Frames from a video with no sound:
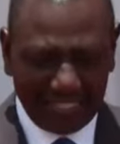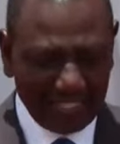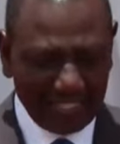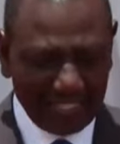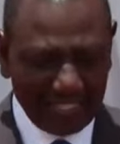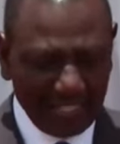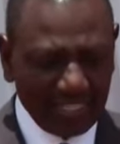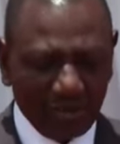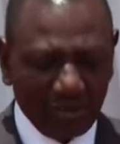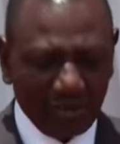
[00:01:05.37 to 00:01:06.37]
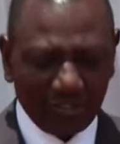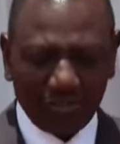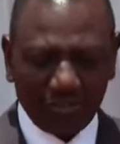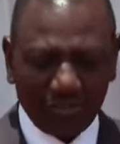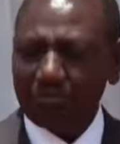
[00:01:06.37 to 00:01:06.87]
and vocational
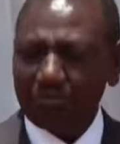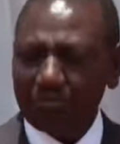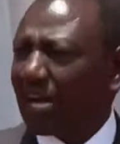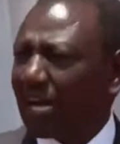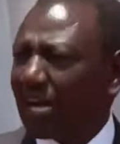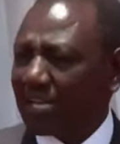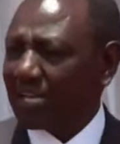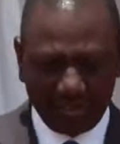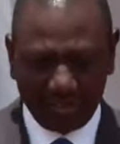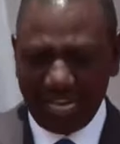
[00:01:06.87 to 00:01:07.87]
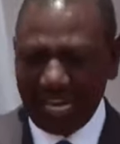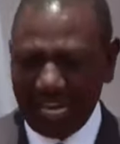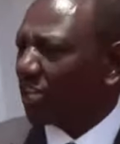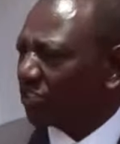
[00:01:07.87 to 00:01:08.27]
education and training